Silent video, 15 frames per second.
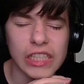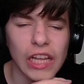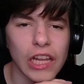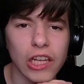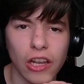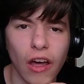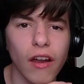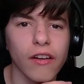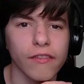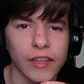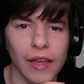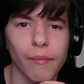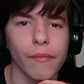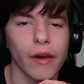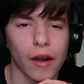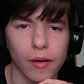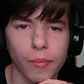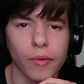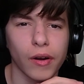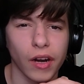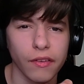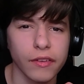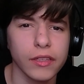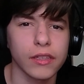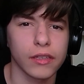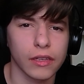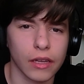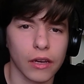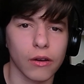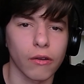a lot of them are privated
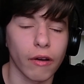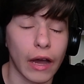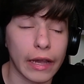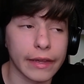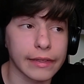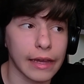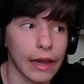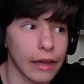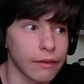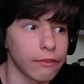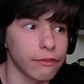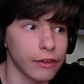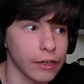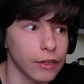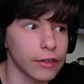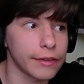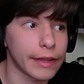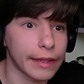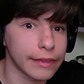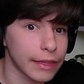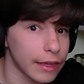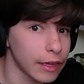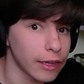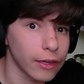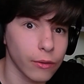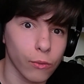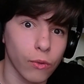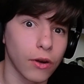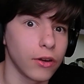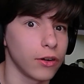now. I figured that they
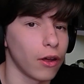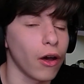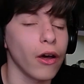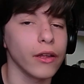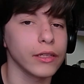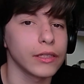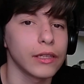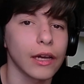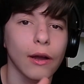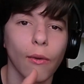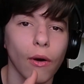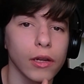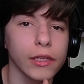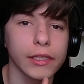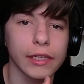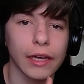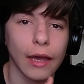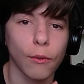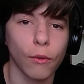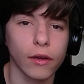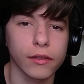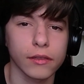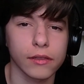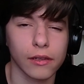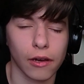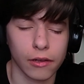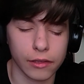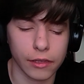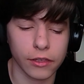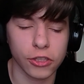were not the quality I want
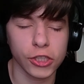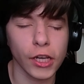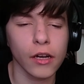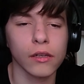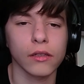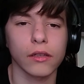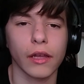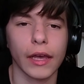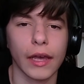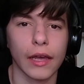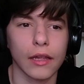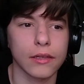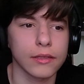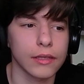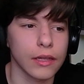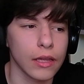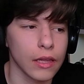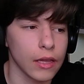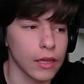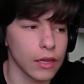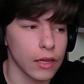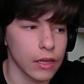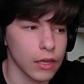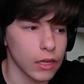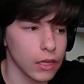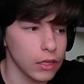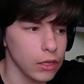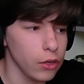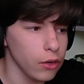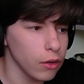on this channel. And,
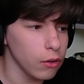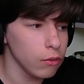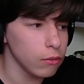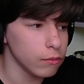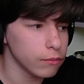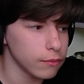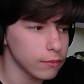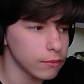you know,